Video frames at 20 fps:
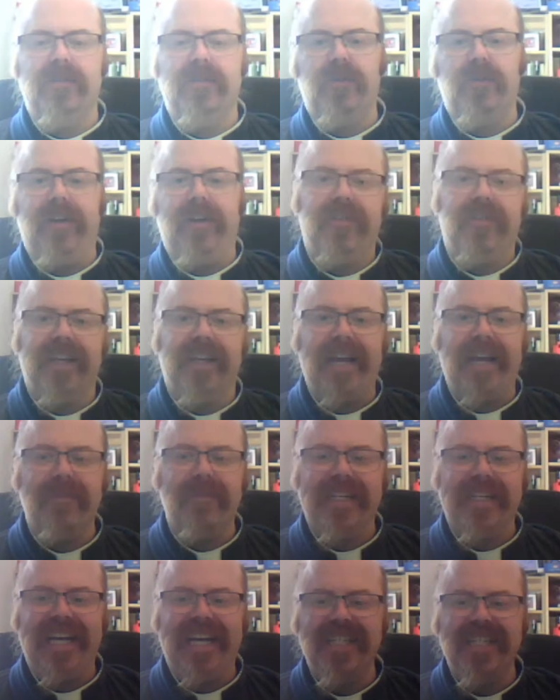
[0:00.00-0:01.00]
Wait for the camera
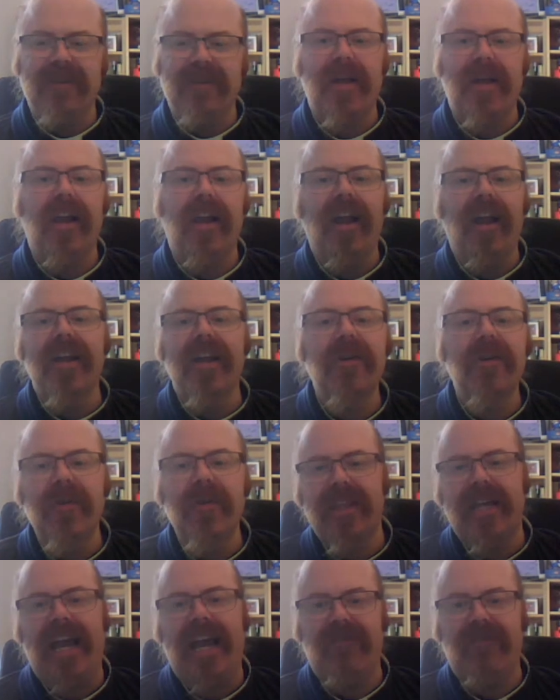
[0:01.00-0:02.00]
to catch up. Like
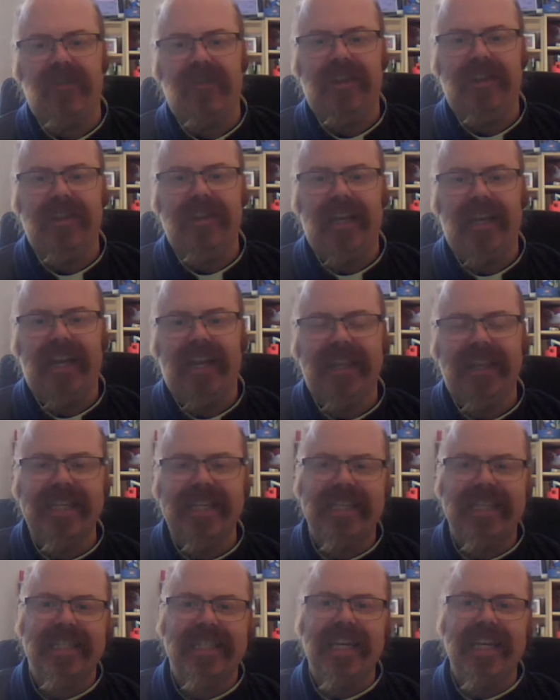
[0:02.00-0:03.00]
with everything,
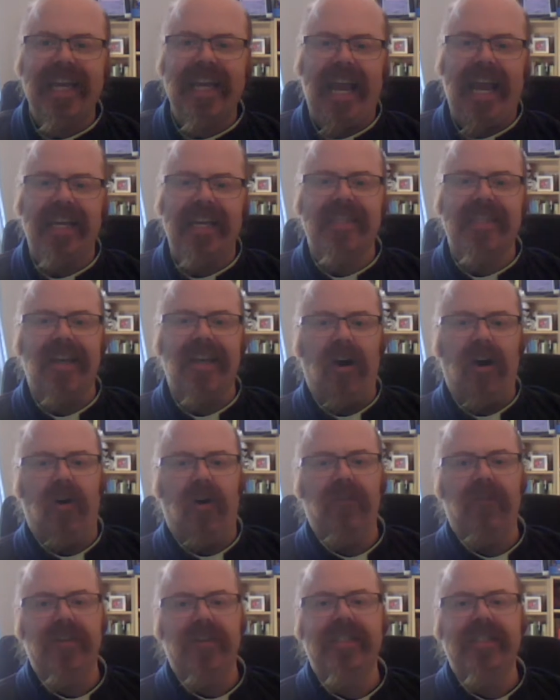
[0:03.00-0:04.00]
this is a case
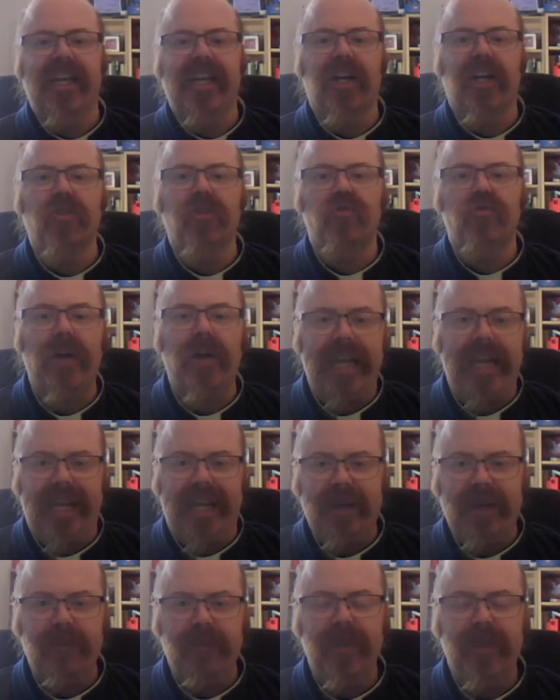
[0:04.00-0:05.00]
of
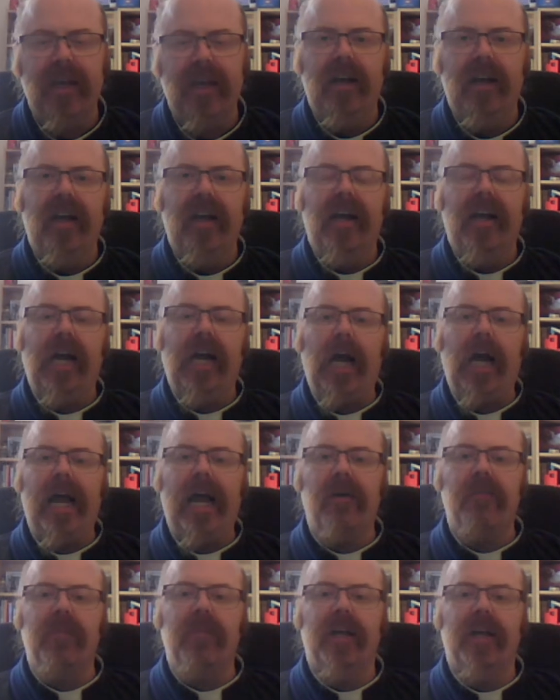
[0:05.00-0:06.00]
degree.
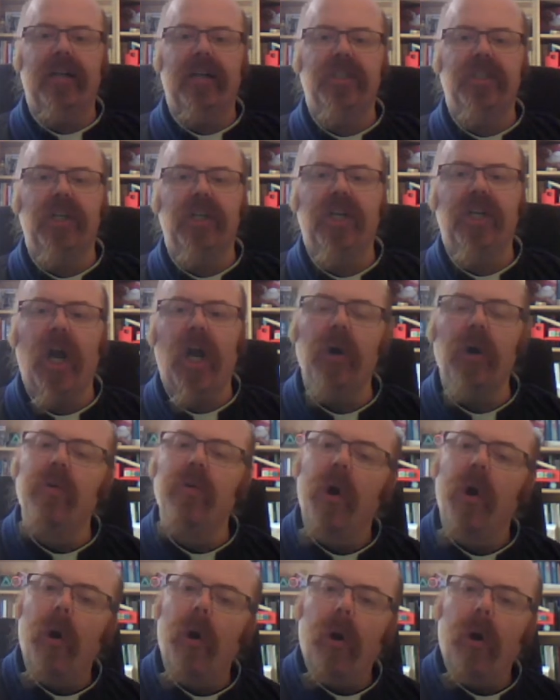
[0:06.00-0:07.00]
To
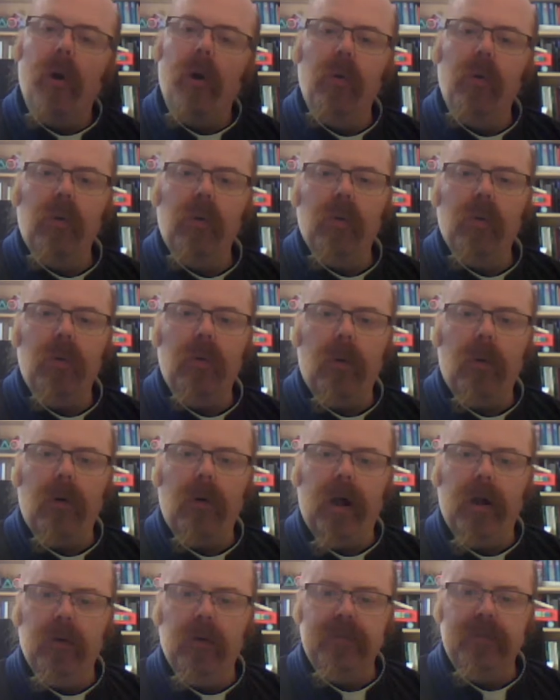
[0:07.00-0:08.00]
go
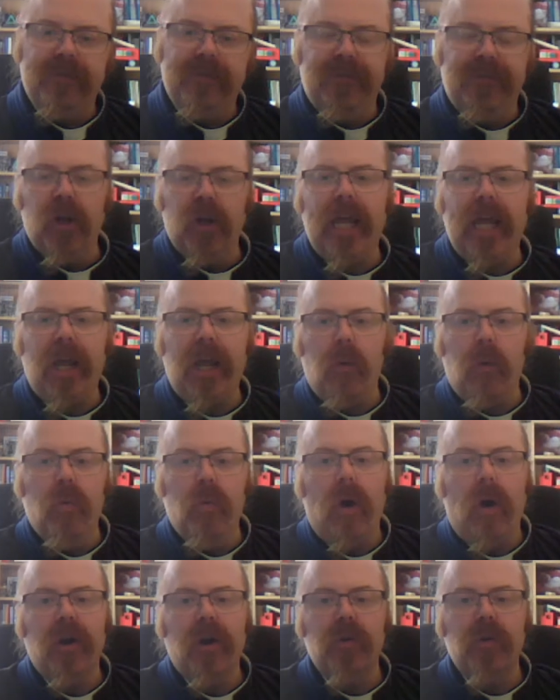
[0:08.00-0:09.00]
fully
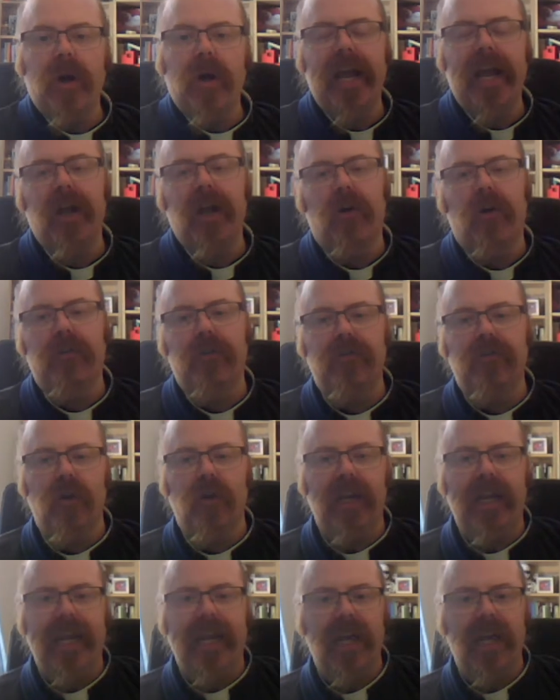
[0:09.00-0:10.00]
one way or
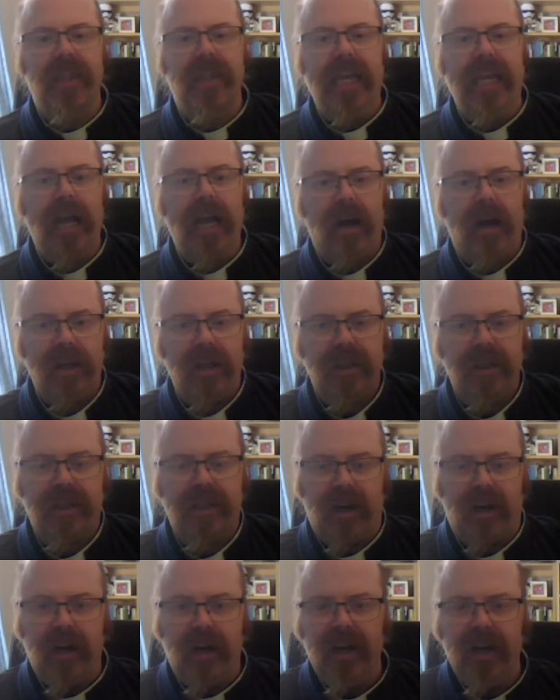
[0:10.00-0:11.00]
fully the
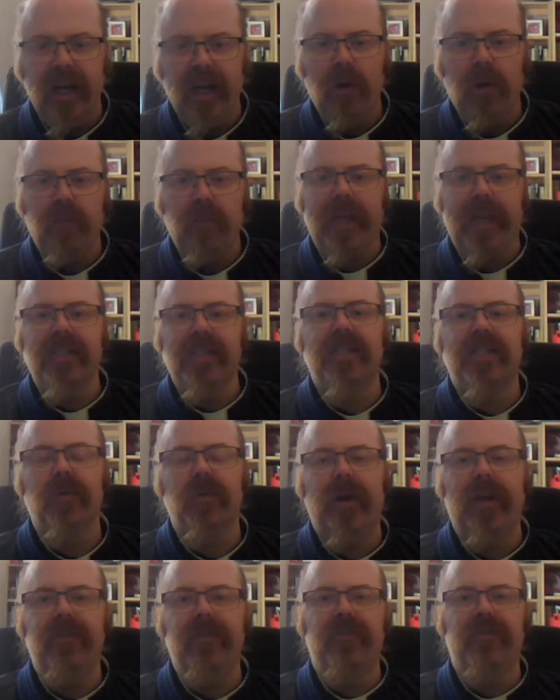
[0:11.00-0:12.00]
other means that
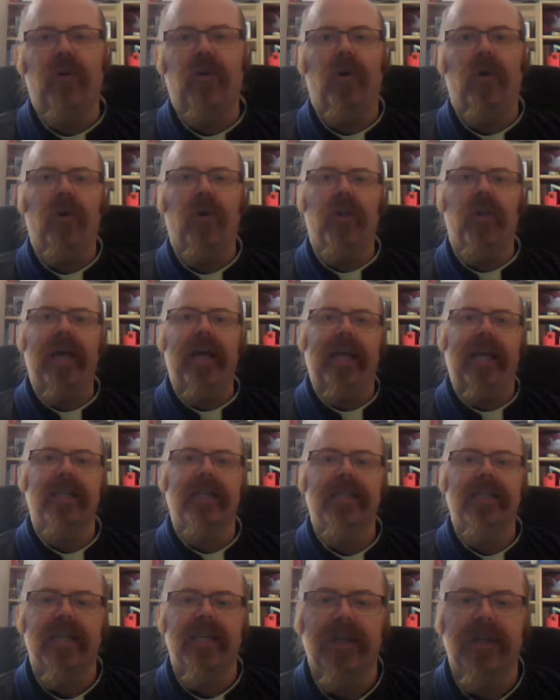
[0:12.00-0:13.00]
we fall
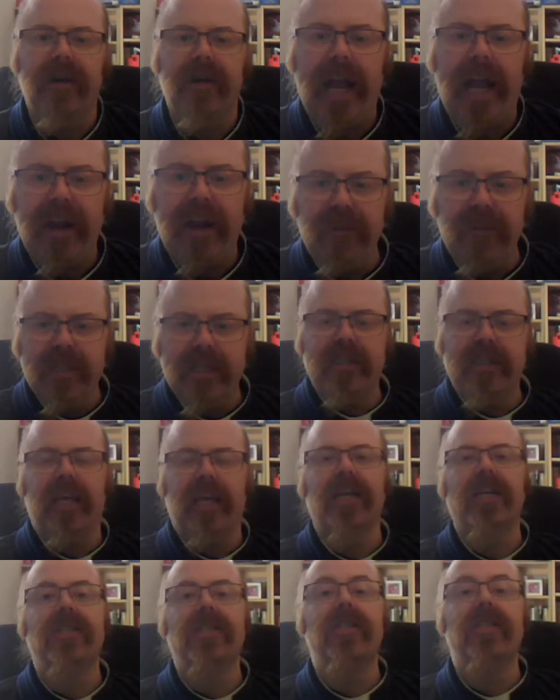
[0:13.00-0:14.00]
into
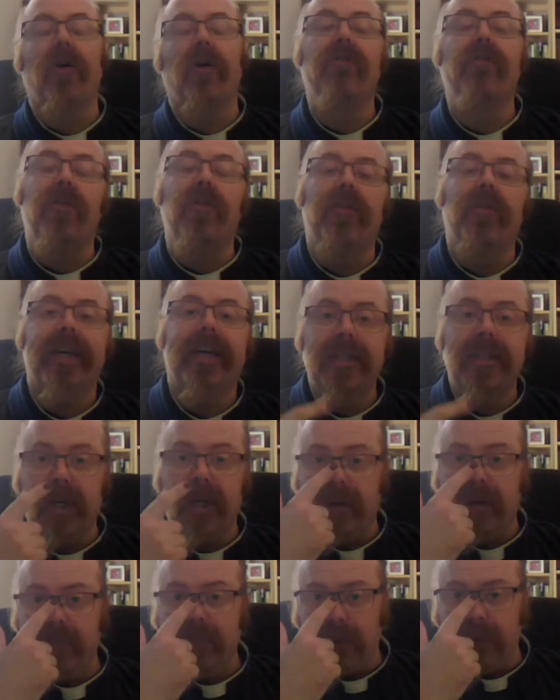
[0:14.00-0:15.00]
heresy. So, for
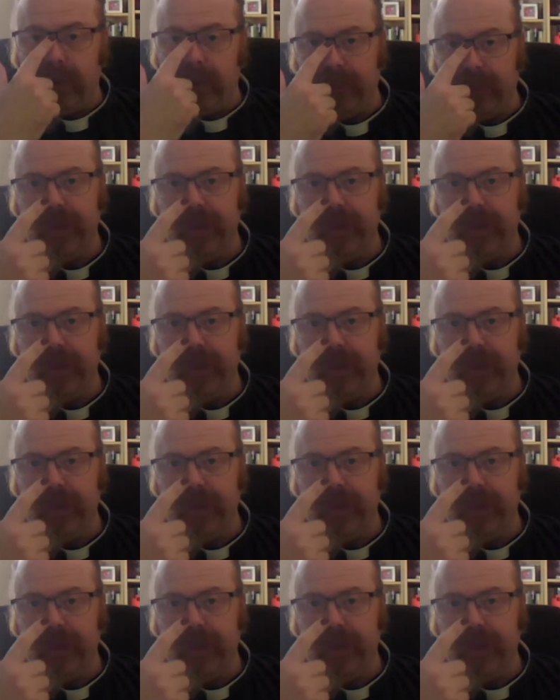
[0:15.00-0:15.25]
example,